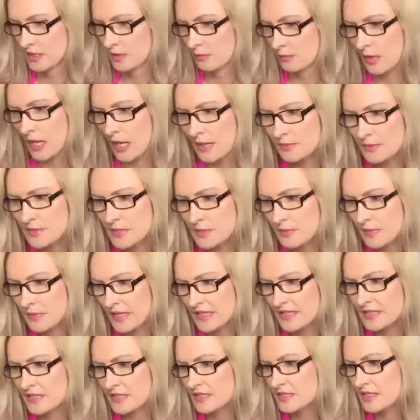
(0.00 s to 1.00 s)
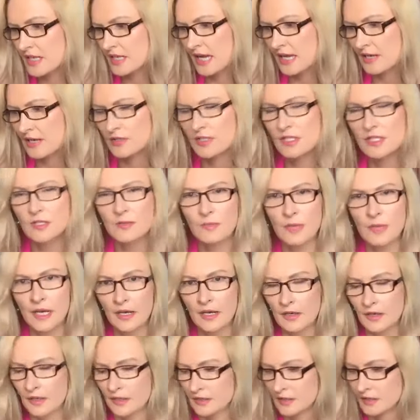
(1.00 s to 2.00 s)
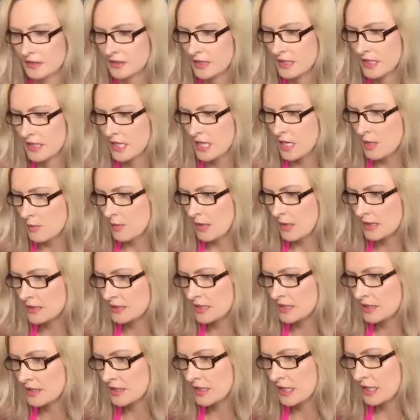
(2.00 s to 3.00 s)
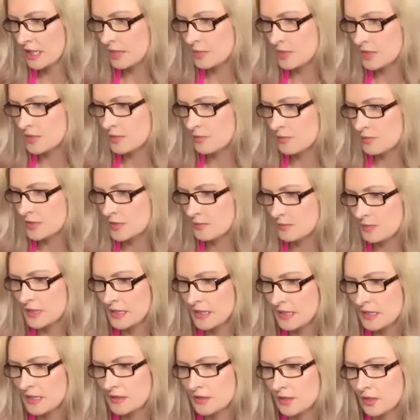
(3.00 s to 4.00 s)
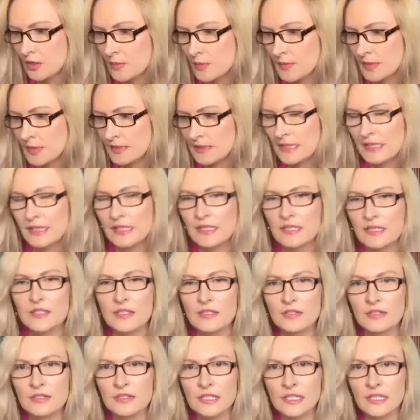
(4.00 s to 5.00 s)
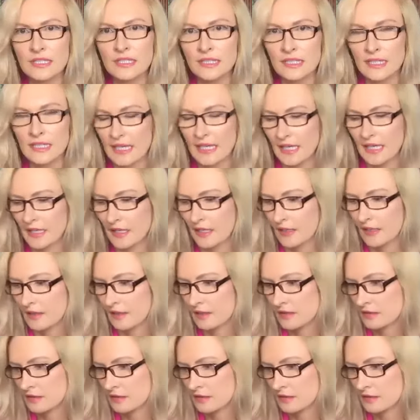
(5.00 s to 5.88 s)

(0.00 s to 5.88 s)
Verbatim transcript: Why was Vesna's house spared while their neighbor's was peeled open like a sardine can?